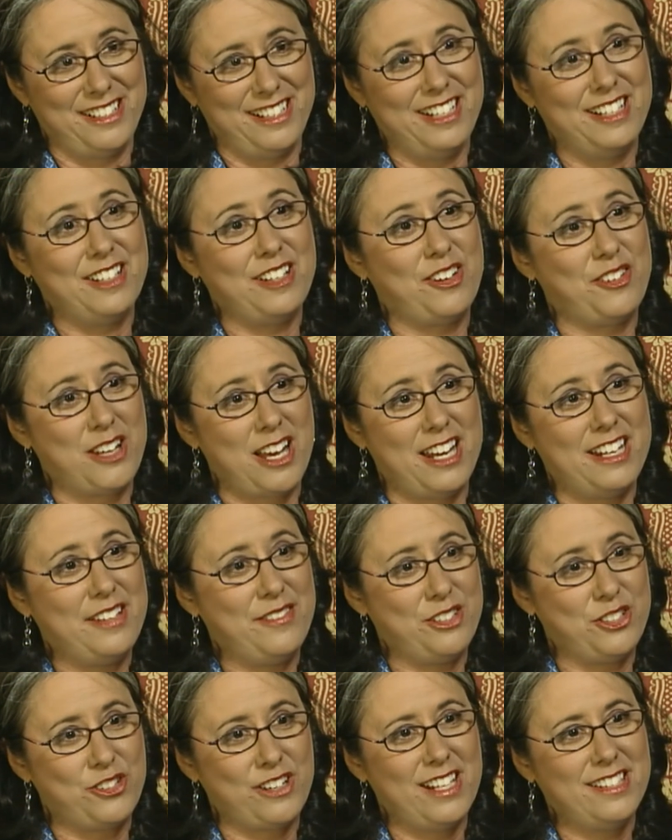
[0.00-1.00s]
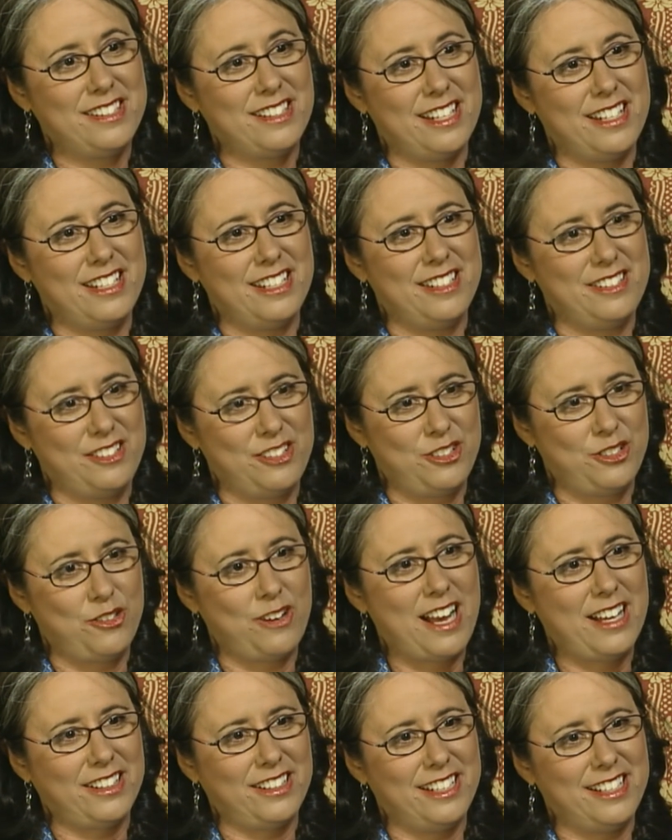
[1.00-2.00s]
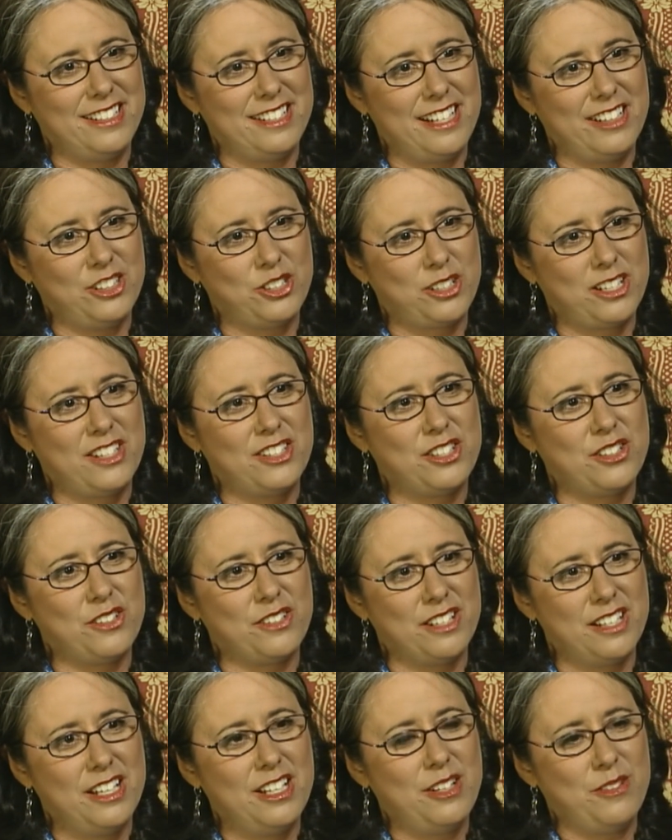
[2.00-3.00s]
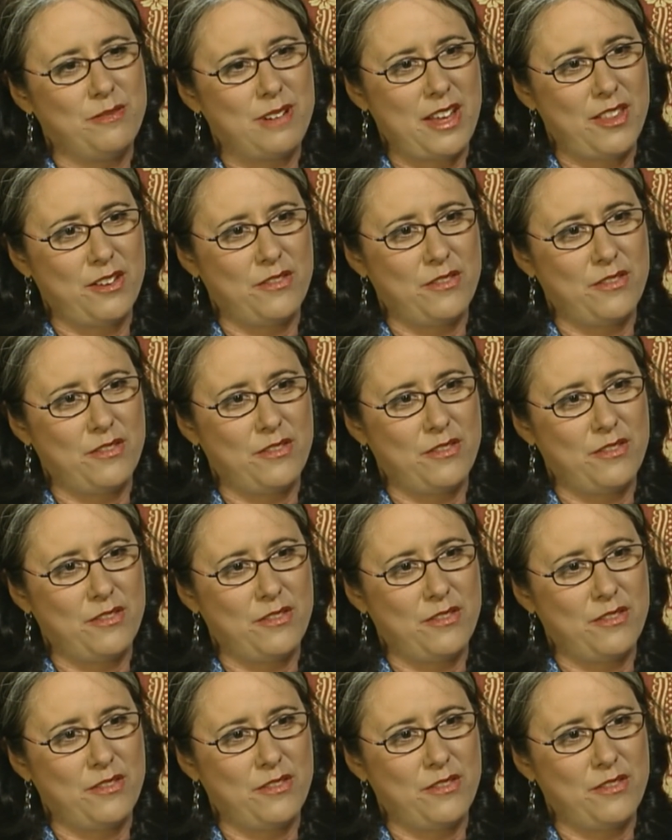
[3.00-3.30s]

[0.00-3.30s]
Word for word: are not even translated correctly into English yes. because they're rather